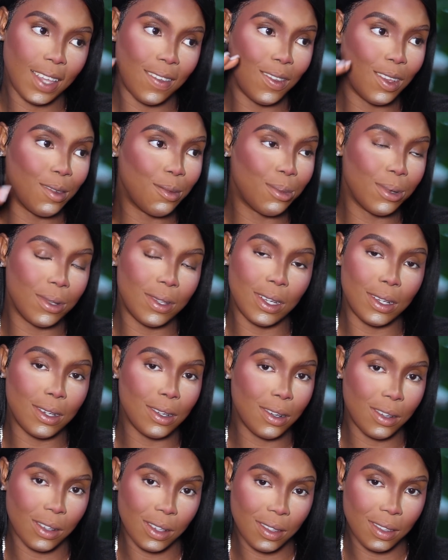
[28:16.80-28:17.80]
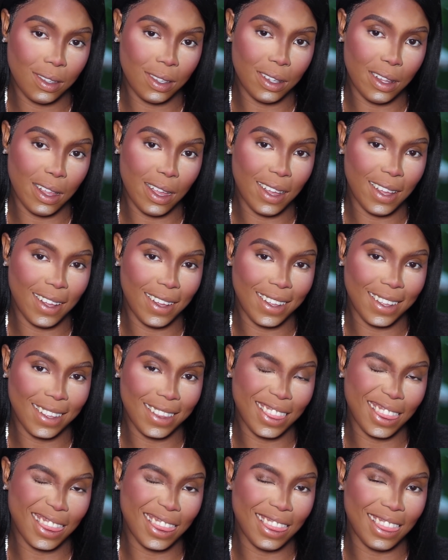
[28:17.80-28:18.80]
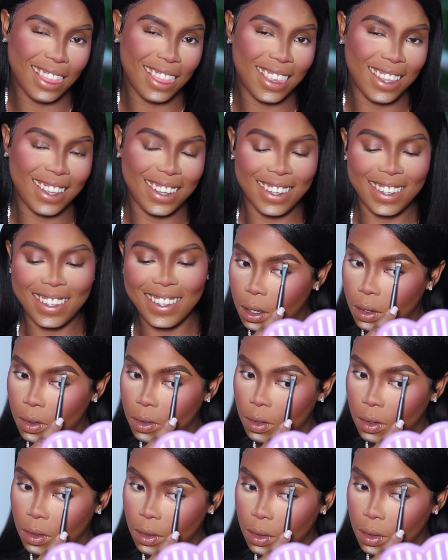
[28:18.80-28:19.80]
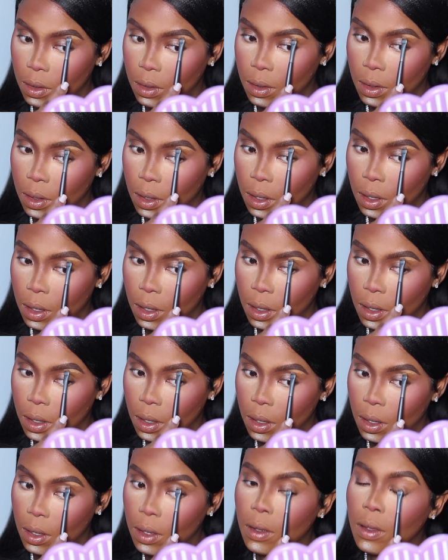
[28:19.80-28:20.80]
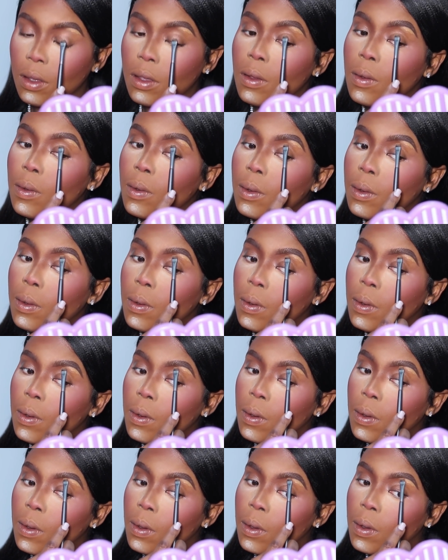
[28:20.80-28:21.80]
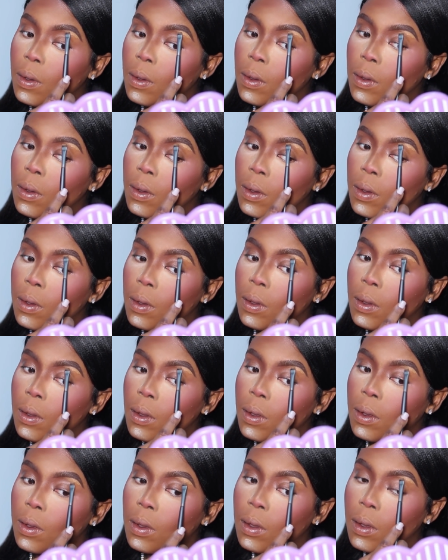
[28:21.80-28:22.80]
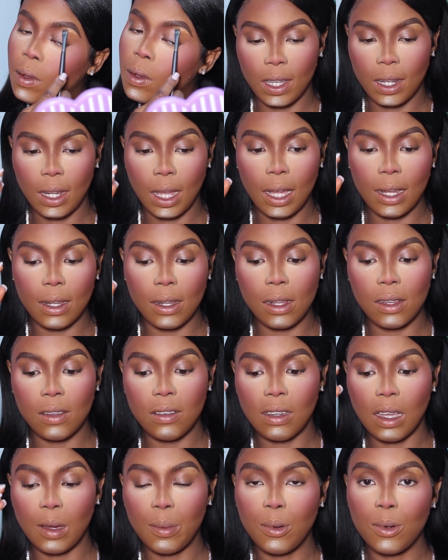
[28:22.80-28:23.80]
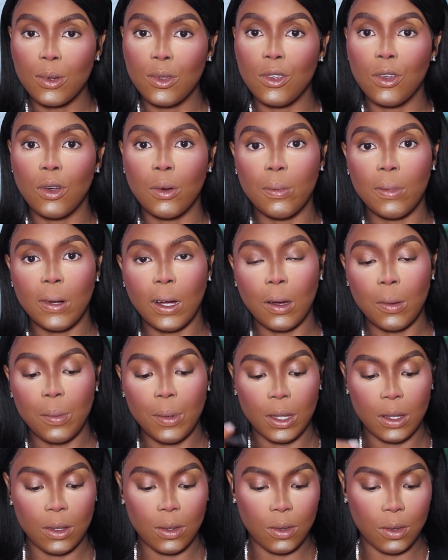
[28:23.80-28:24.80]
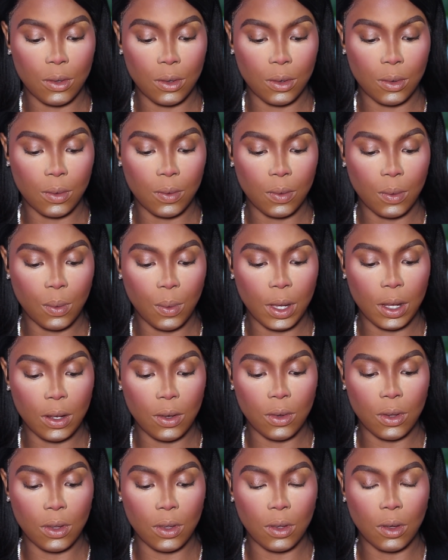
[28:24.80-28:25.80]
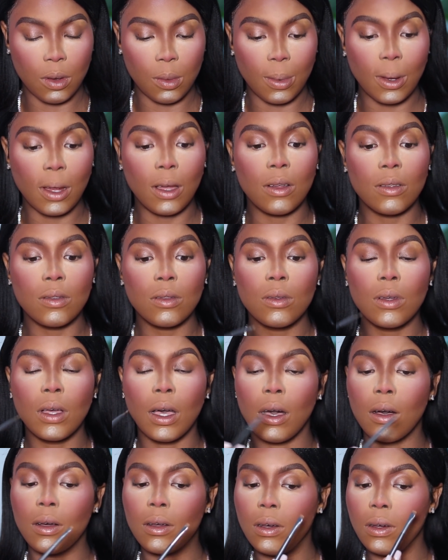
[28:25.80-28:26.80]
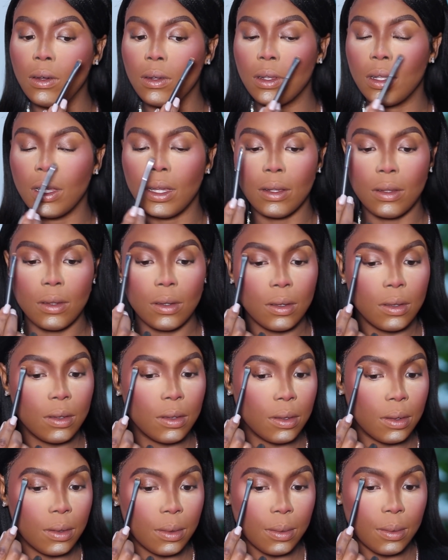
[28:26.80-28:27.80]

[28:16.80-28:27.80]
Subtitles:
I've not put any concealer. You literally just need your arc to be highlighted and sharpen your brow pencil when doing your brows. Look how good that looks.